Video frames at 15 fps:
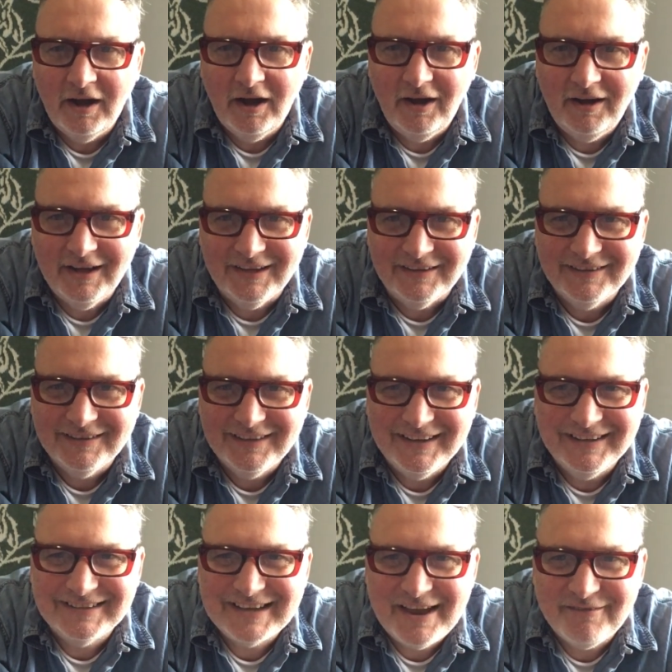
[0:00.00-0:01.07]
Hi,
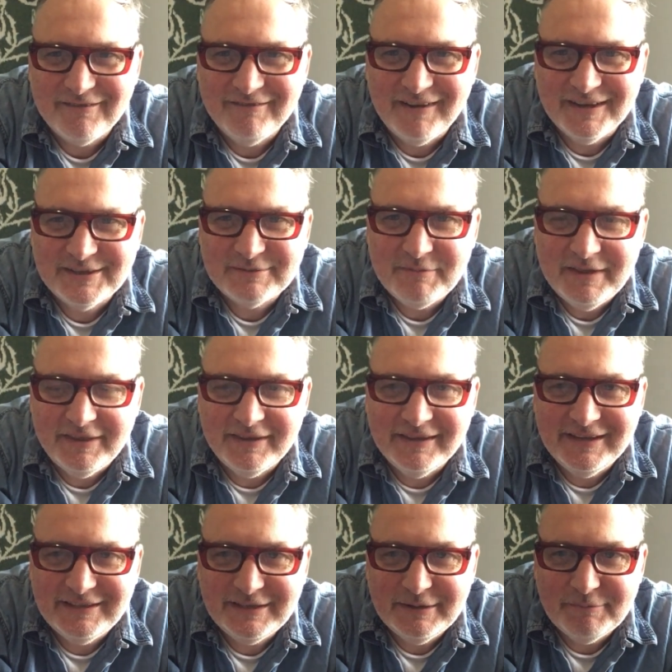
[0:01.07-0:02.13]
it's Gary Ray Smith, the
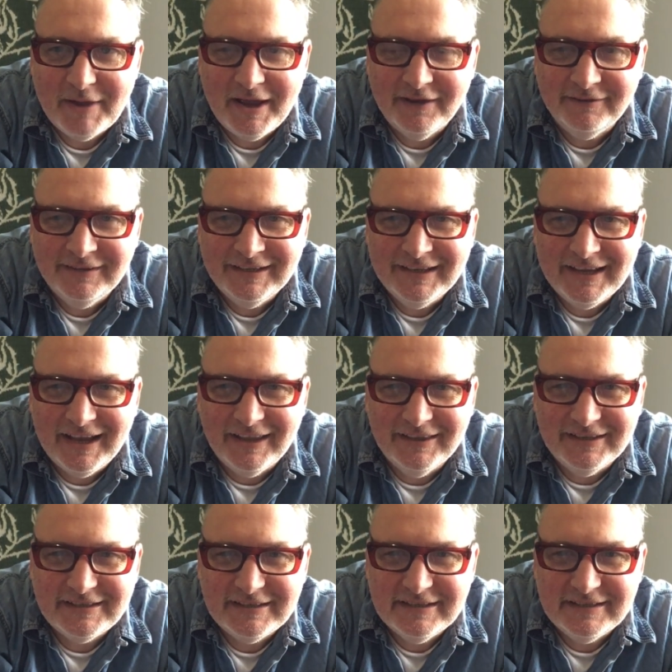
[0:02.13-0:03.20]
Knitting Man, and
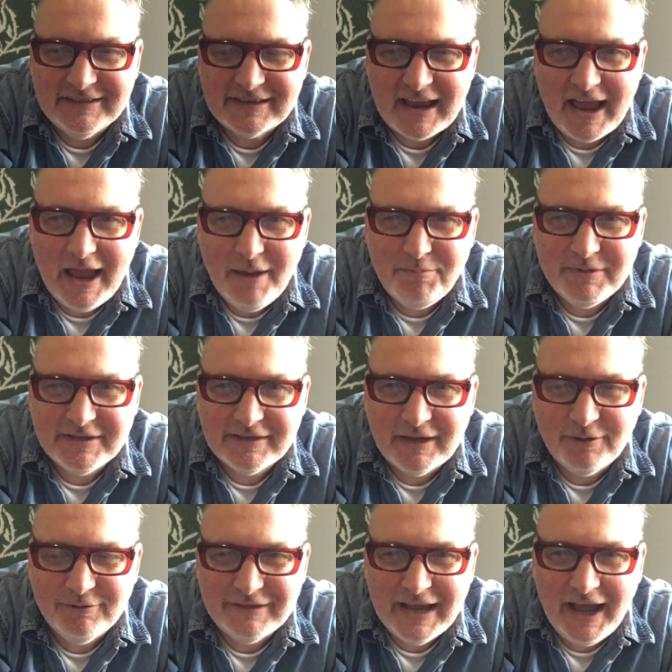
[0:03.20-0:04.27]
this is
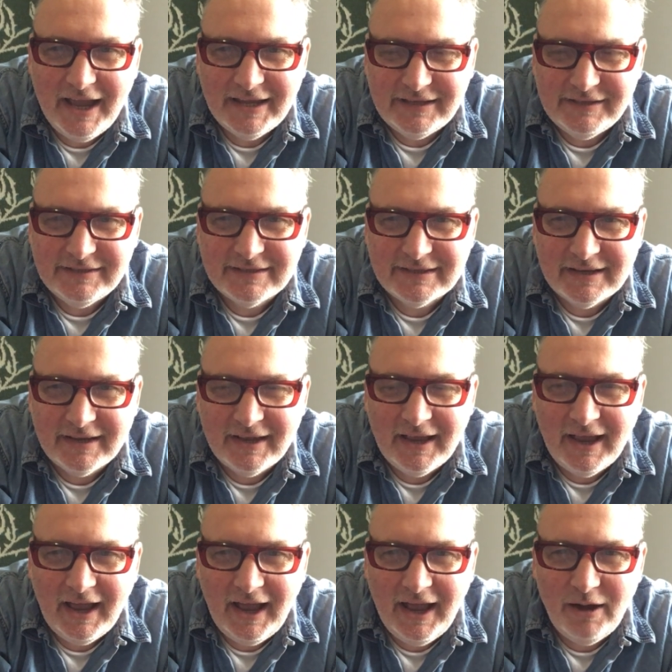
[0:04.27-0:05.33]
episode 8
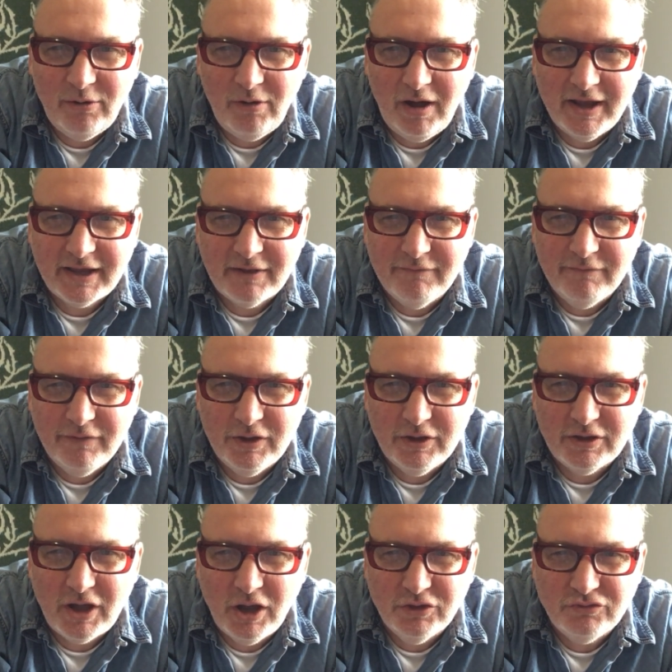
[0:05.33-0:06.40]
How I
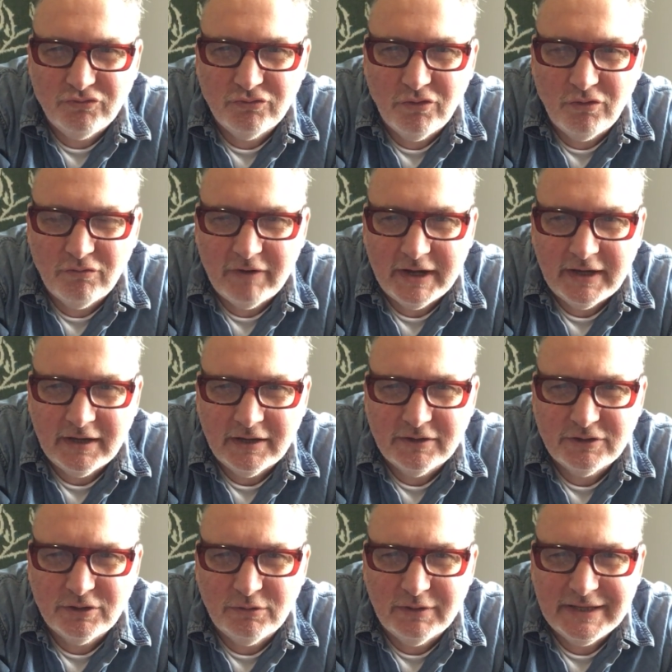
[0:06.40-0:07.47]
Convert a Drawing
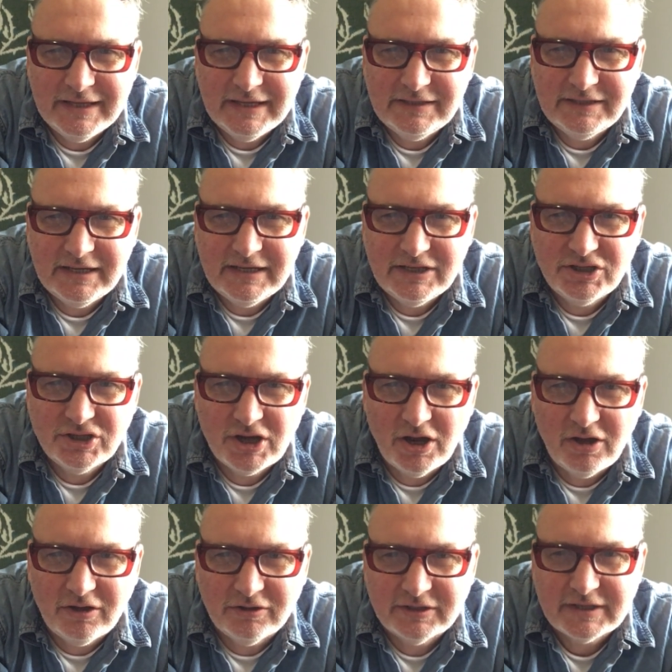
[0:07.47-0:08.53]
to a Knitting
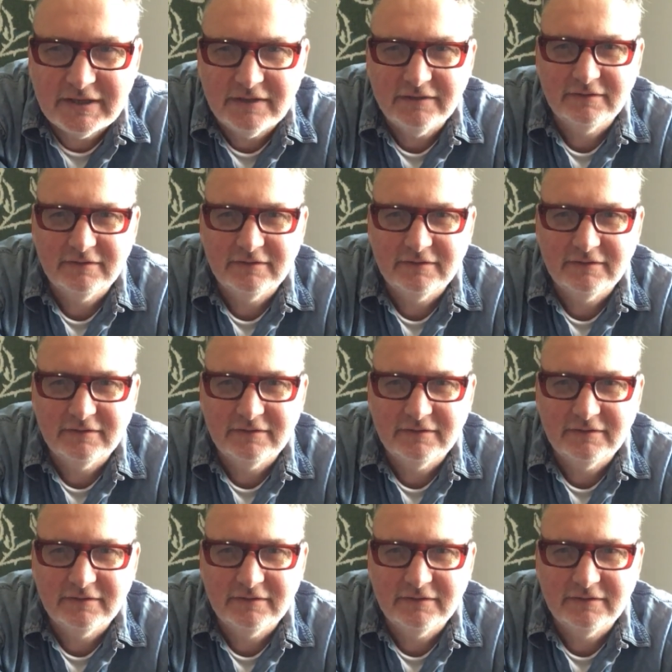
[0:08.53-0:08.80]
Chart.